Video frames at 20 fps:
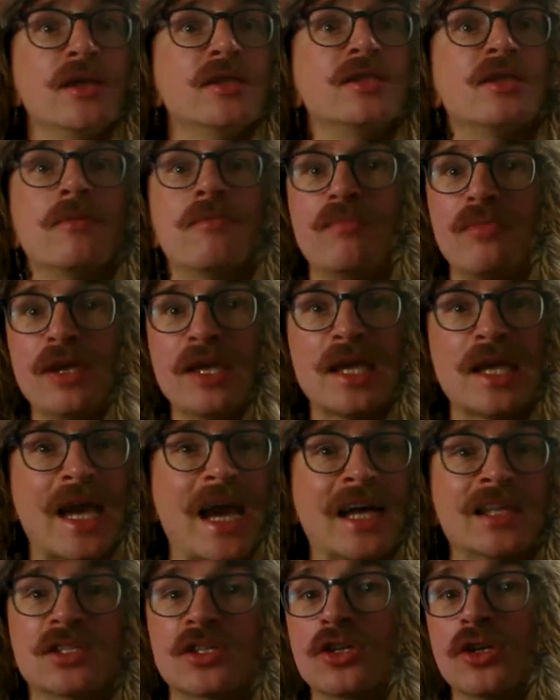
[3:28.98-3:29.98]
to be
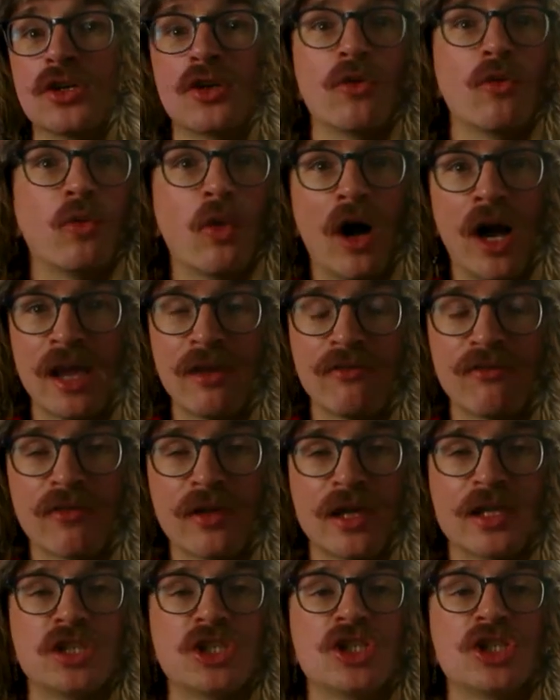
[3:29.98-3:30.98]
as good a wife
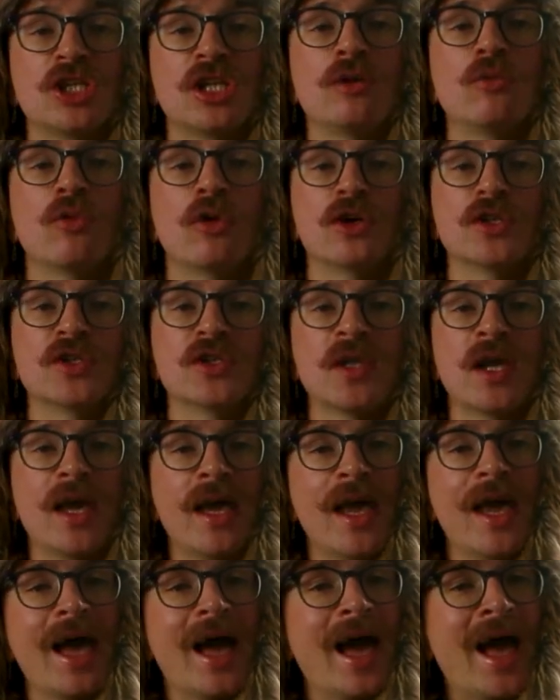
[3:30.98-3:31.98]
as she was.
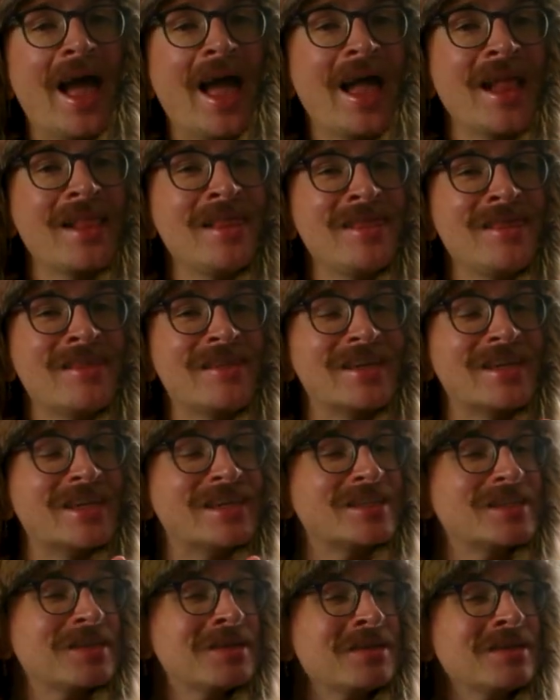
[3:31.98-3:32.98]
And
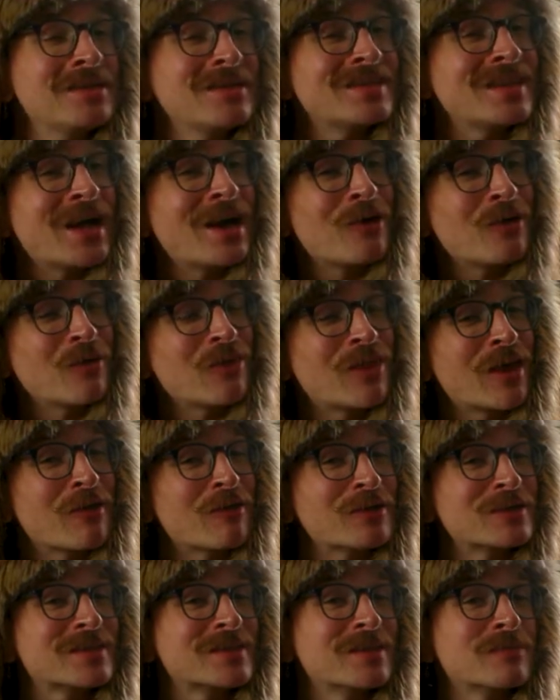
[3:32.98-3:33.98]
it turns out
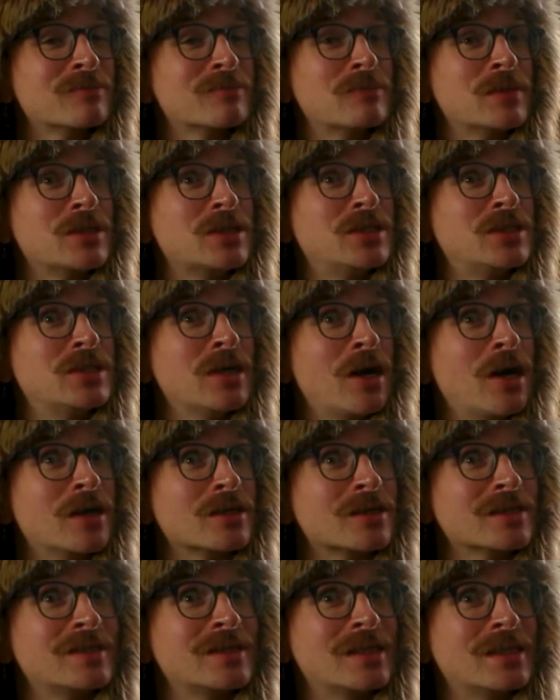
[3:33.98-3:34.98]
there are some
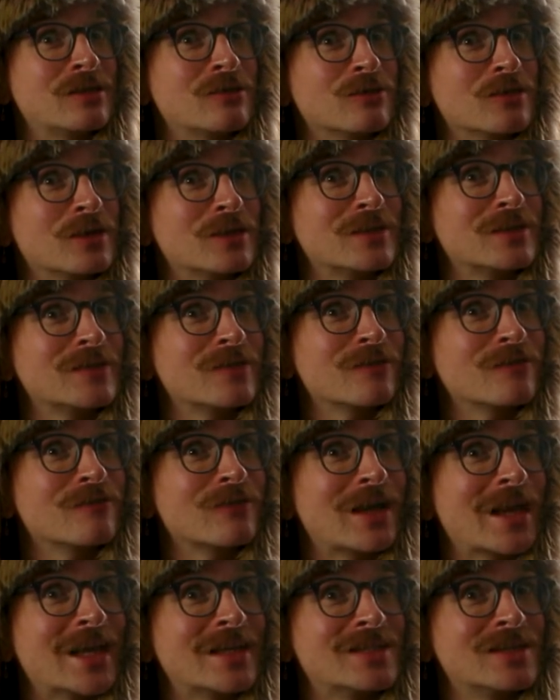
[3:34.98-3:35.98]
dark secrets
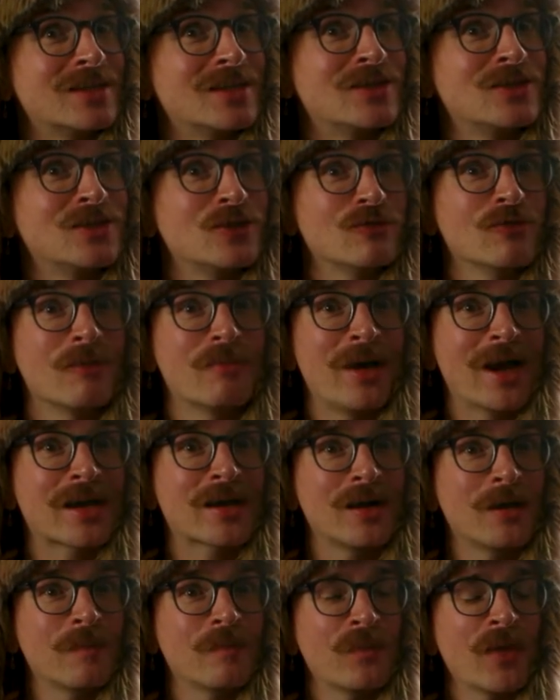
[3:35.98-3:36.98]
related to
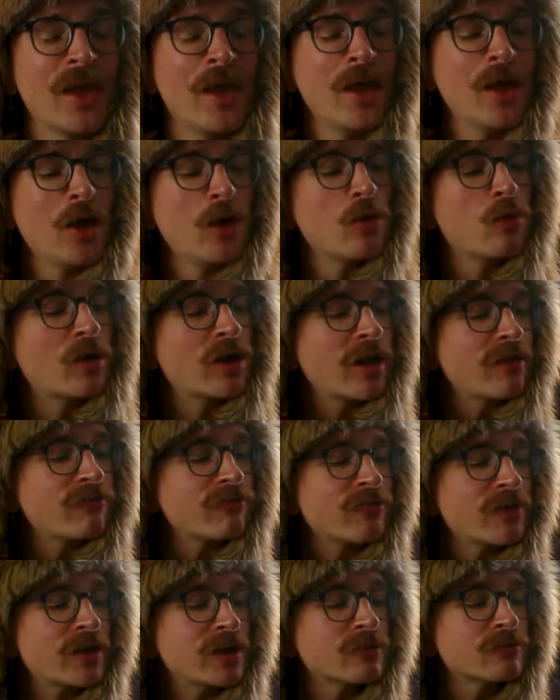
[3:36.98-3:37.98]
Rebecca. What I
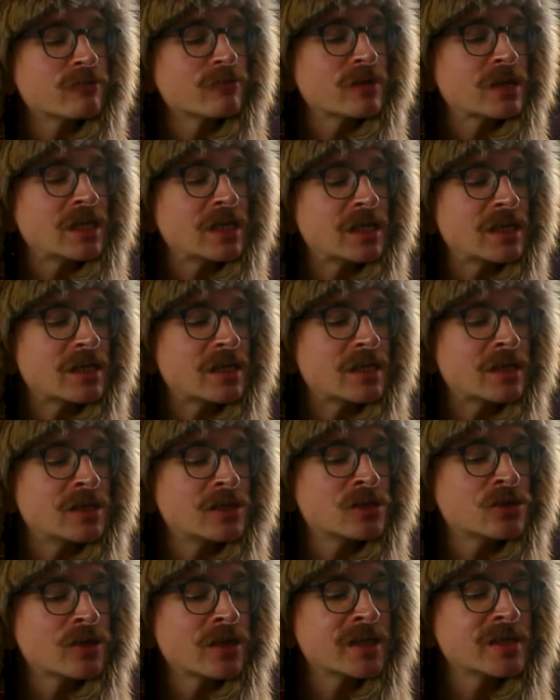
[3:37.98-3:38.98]
find really
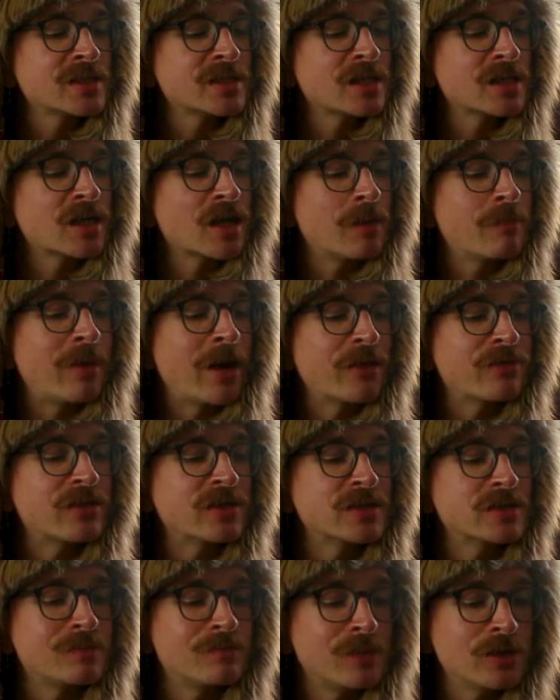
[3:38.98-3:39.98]
interesting about
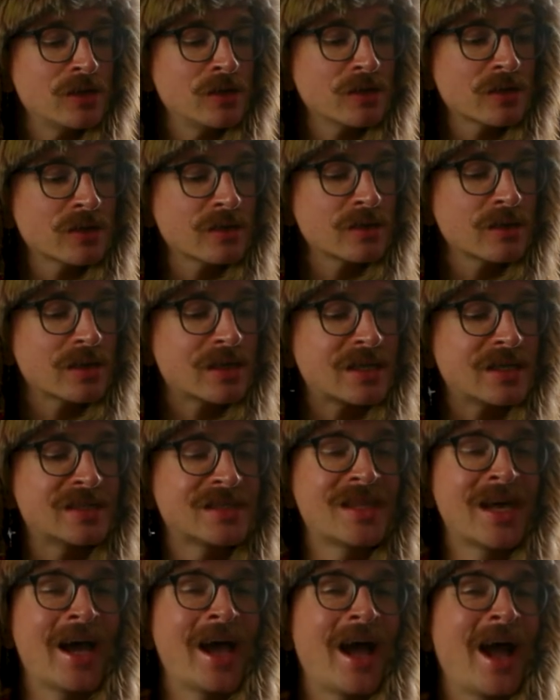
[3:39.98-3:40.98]
this book
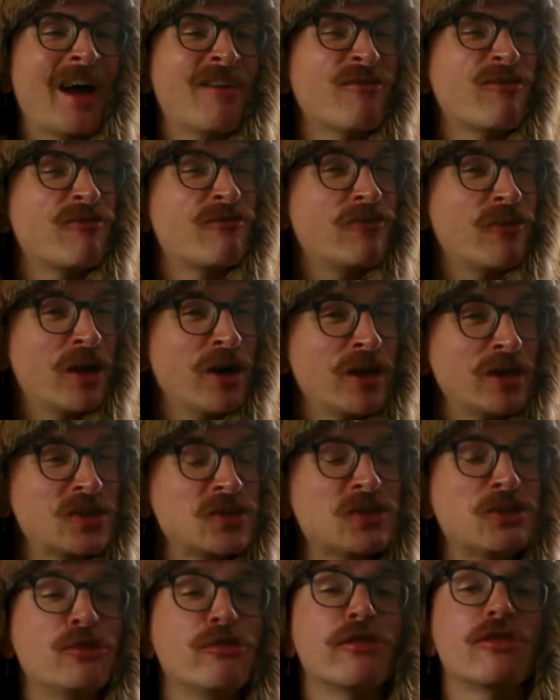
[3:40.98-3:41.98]
is that at
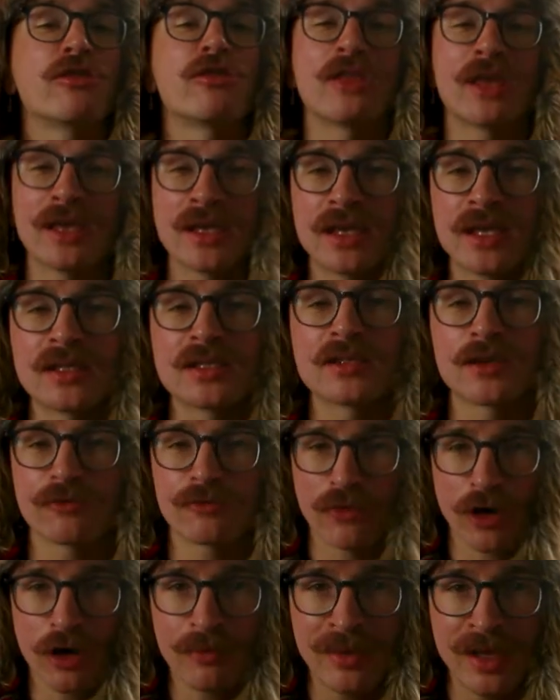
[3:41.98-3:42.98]
first you think it's a
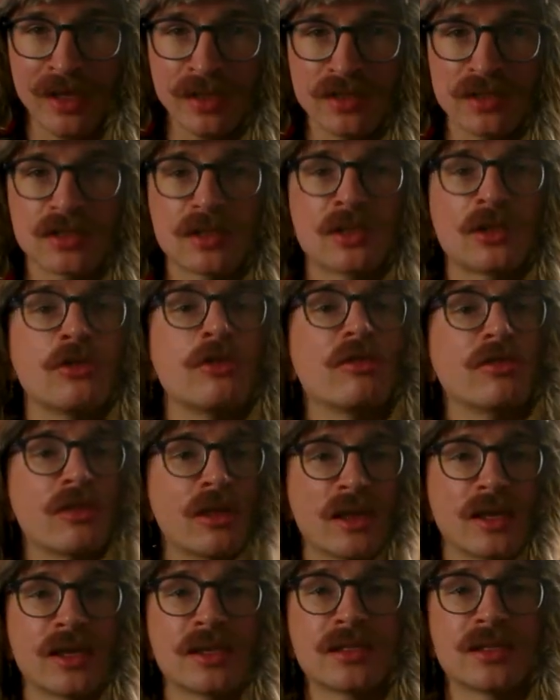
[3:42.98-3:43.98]
romance, you
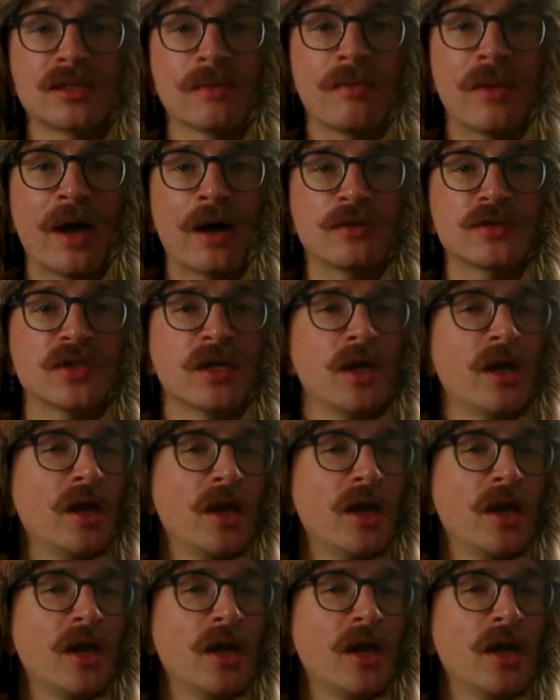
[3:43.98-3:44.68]
think it's about,